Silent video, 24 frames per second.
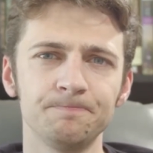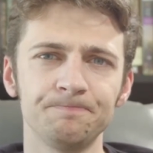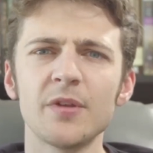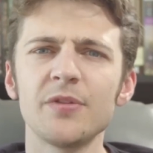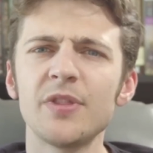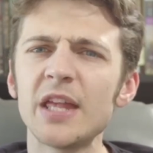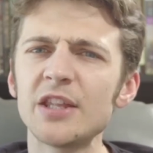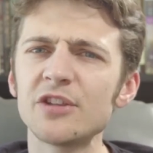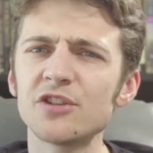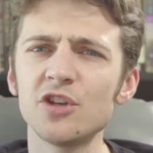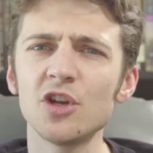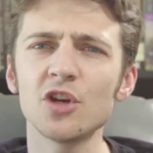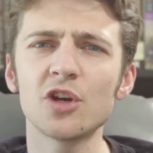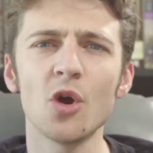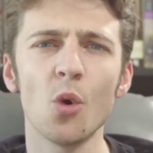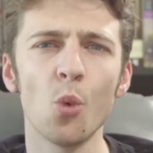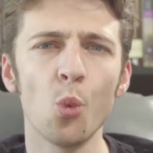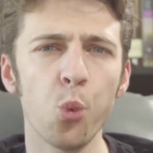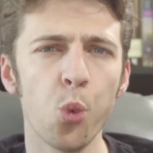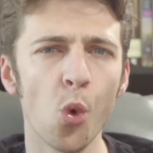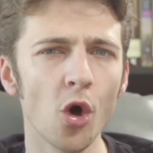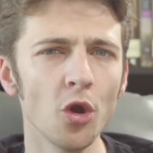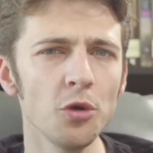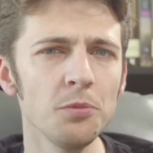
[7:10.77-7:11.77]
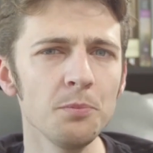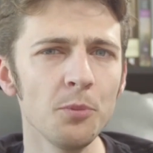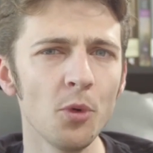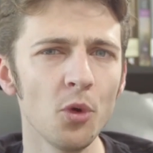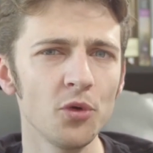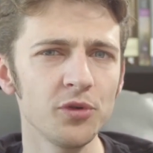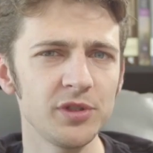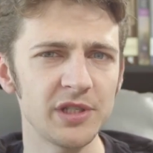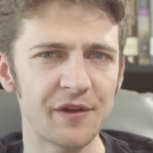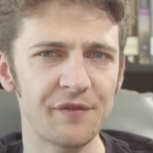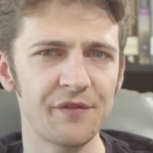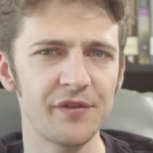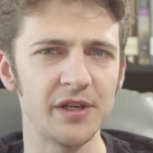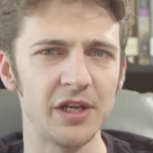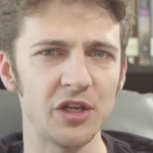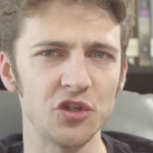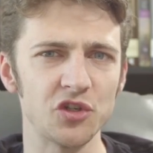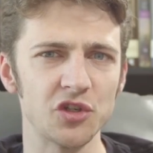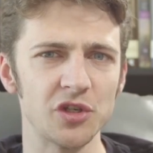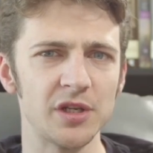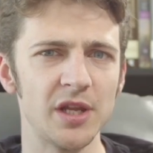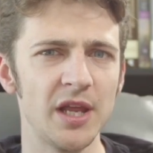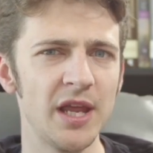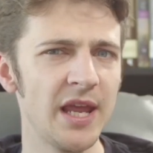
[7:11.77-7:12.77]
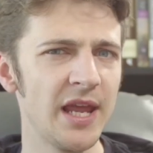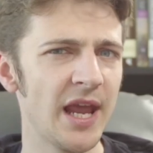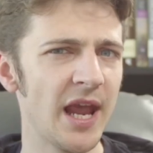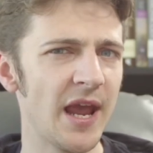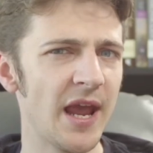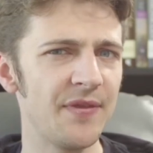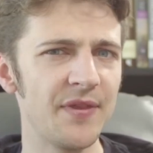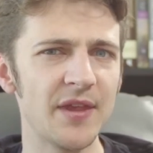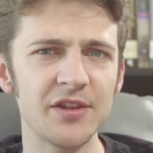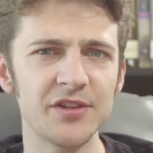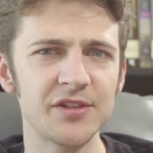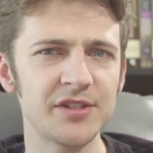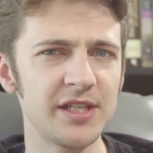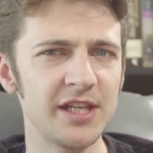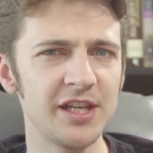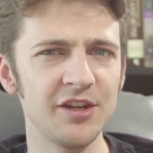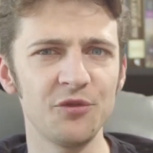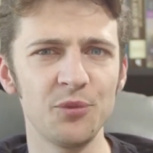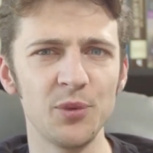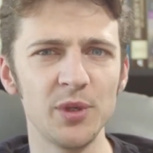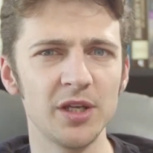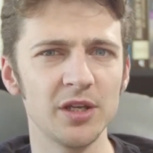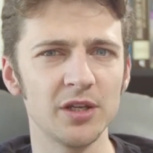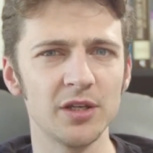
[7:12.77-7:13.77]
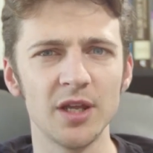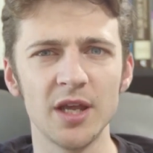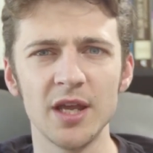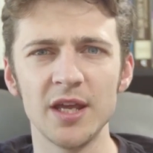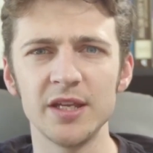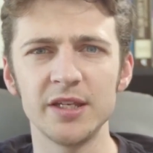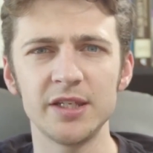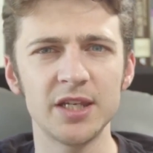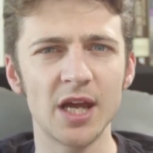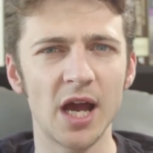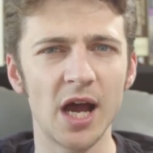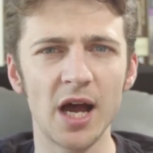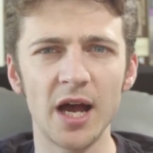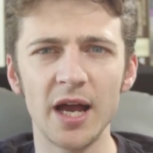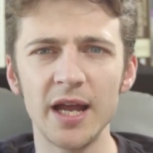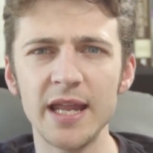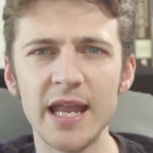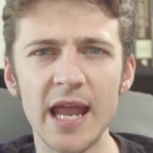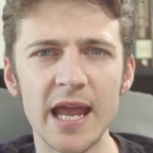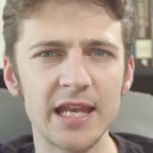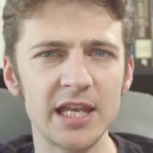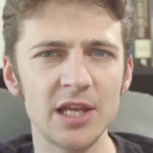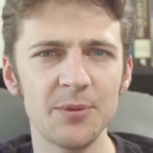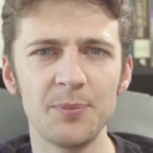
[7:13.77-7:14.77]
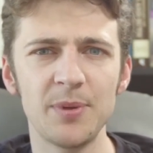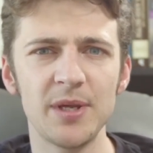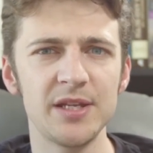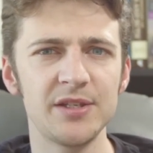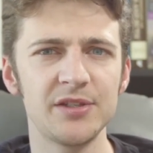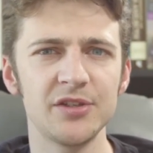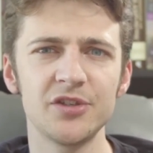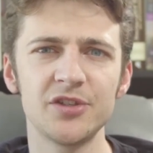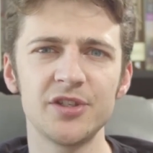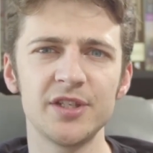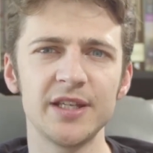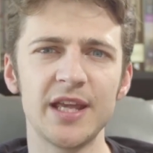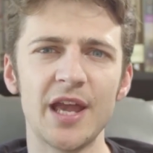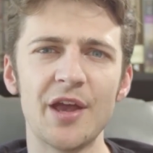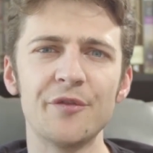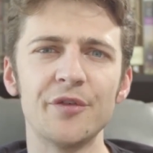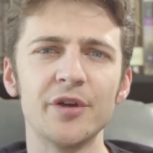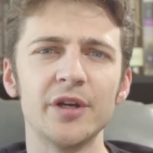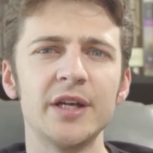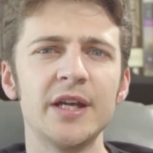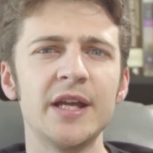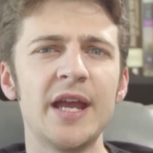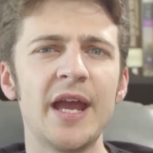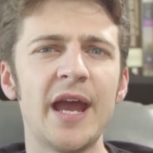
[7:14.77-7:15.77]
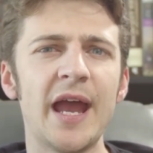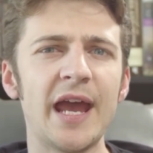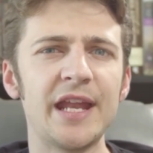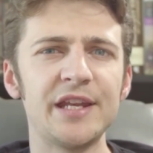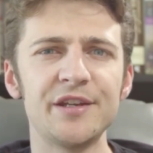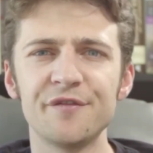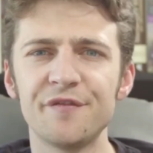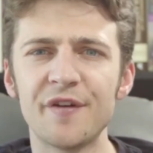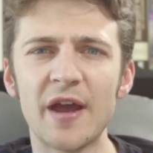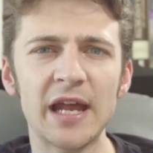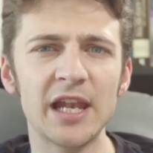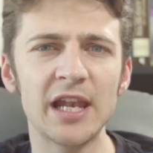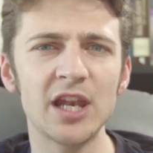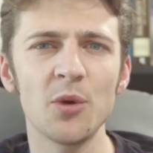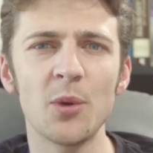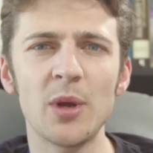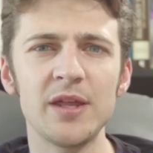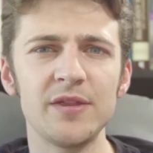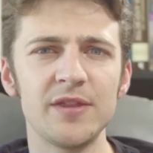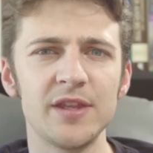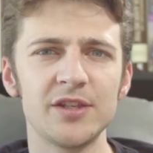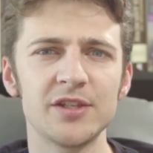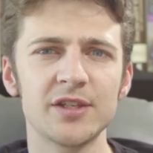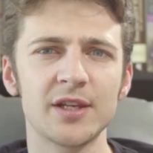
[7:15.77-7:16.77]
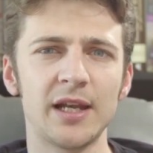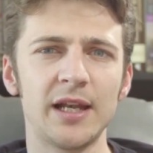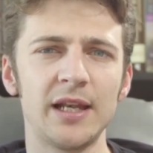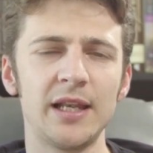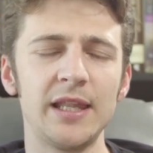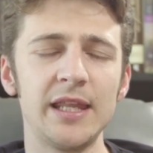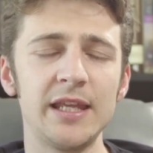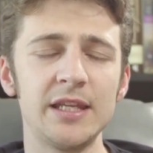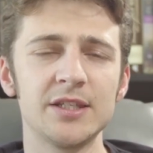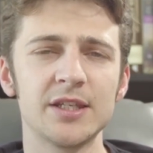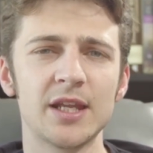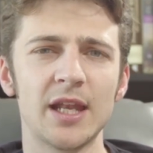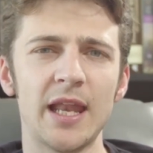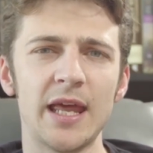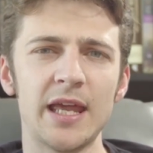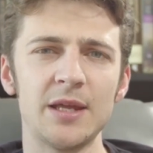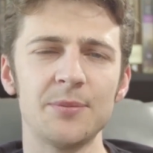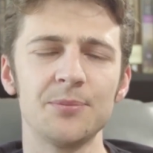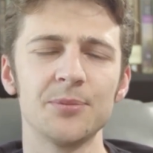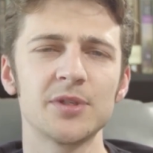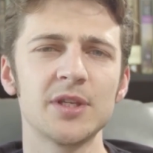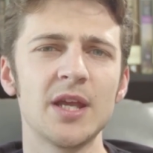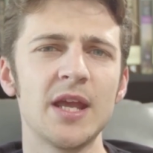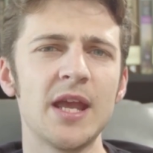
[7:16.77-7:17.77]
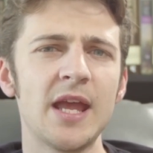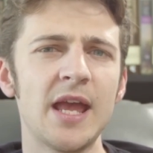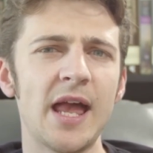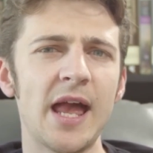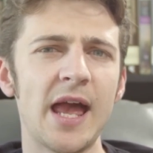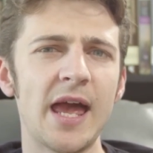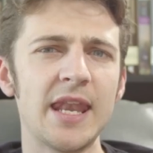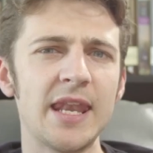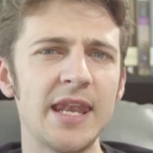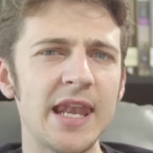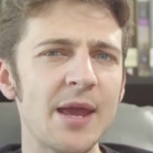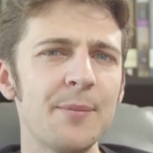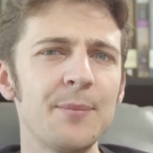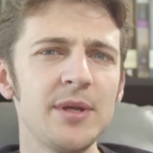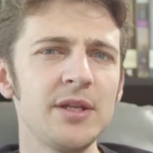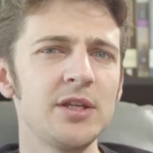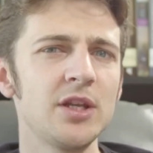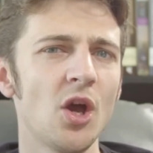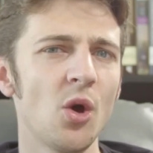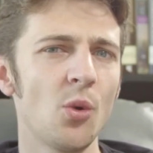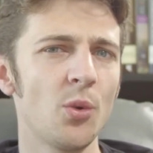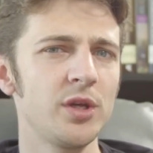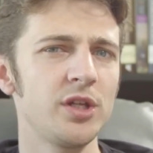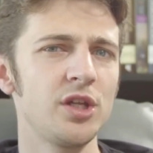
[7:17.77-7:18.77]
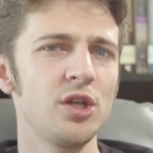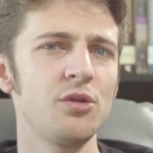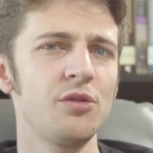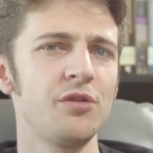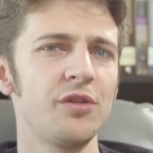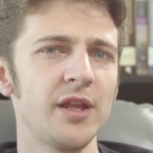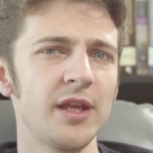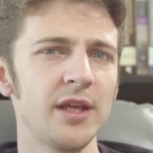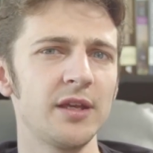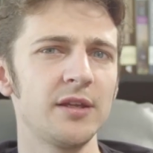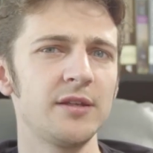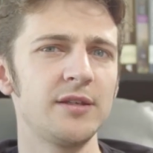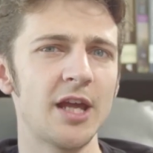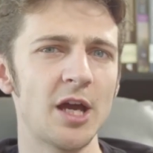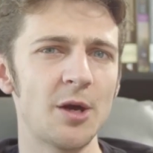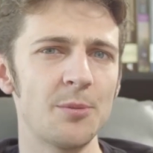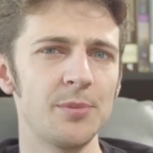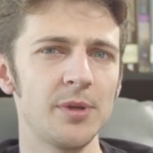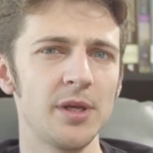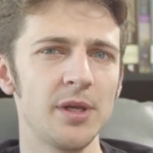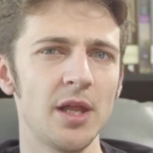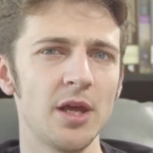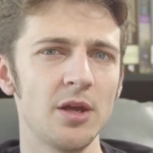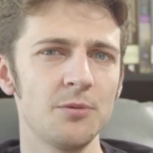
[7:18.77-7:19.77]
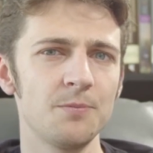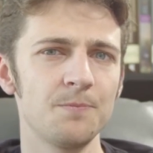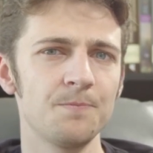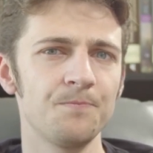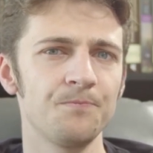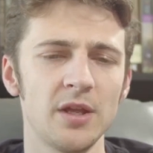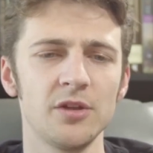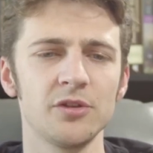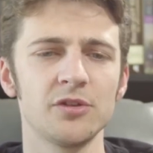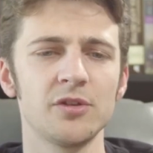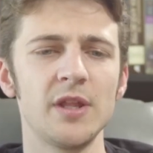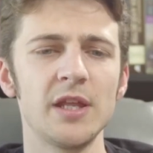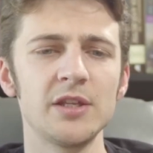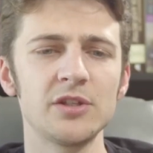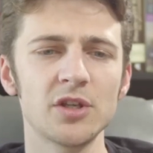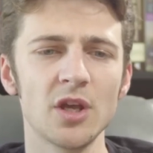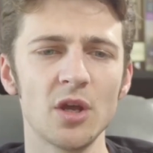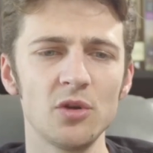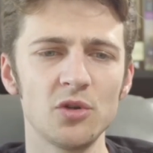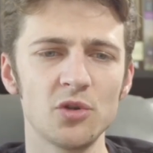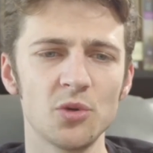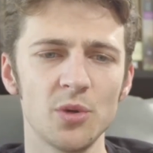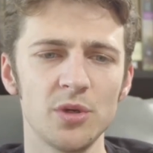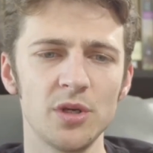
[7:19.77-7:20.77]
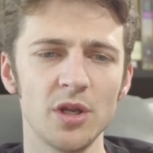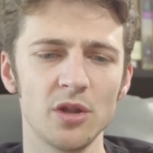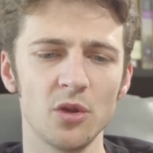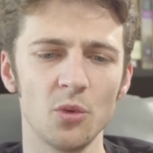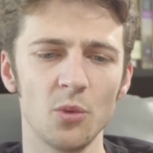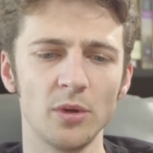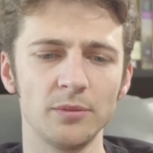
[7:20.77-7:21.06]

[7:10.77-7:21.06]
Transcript: Let's look at one more definition and let's see if we can tie any pieces together and evaluate these claims, and let me know what you think down below. So let's go to another